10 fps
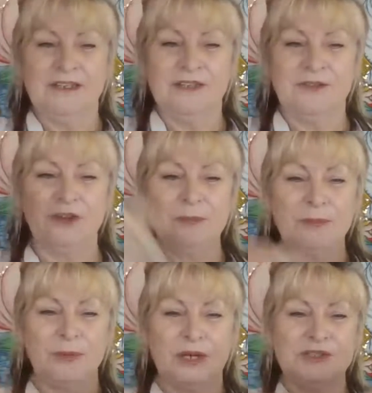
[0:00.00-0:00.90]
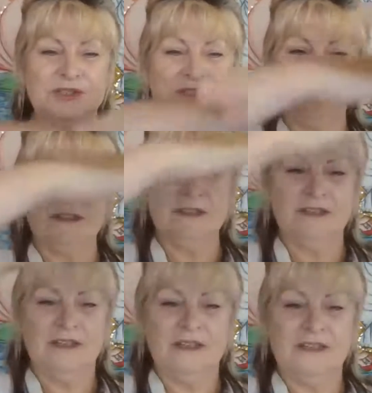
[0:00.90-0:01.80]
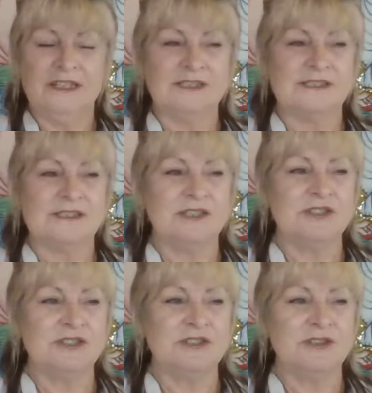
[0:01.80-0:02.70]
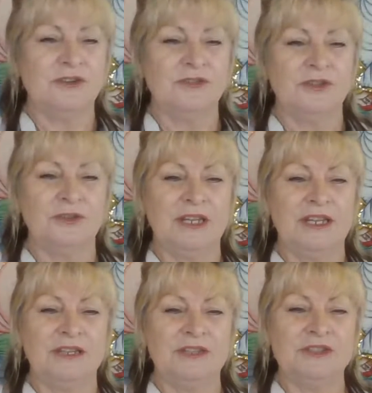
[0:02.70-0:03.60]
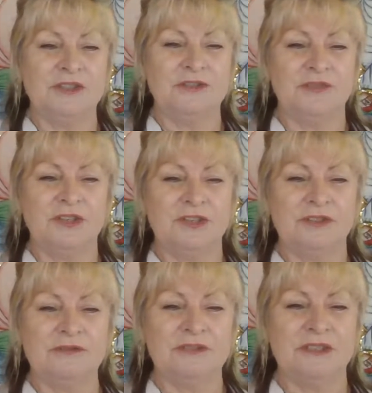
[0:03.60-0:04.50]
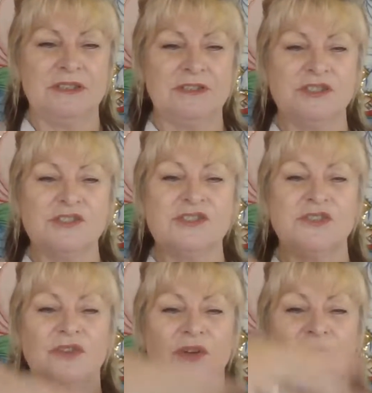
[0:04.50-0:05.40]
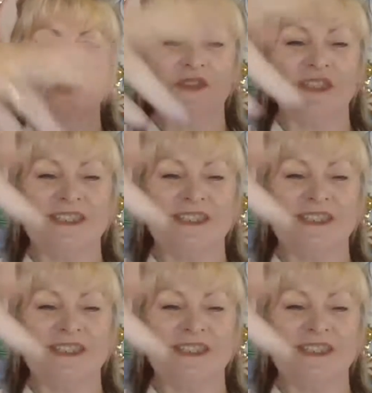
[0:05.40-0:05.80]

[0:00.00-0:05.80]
the vibration, the extension of your energy field just evolves.